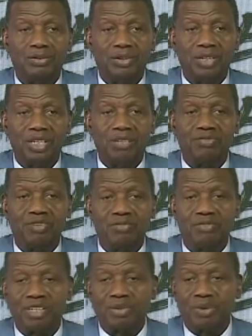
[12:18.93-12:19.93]
Read it
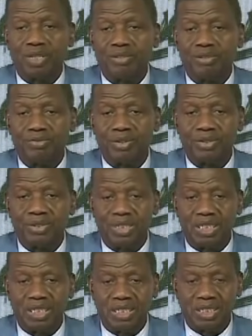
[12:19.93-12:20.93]
from verse 1 to
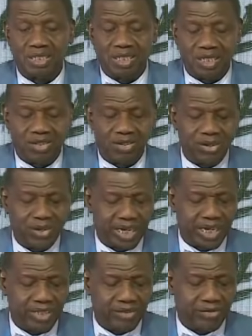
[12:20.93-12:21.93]
14.
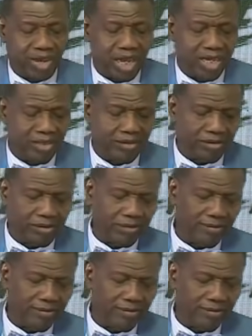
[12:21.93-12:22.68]
2 Kings 5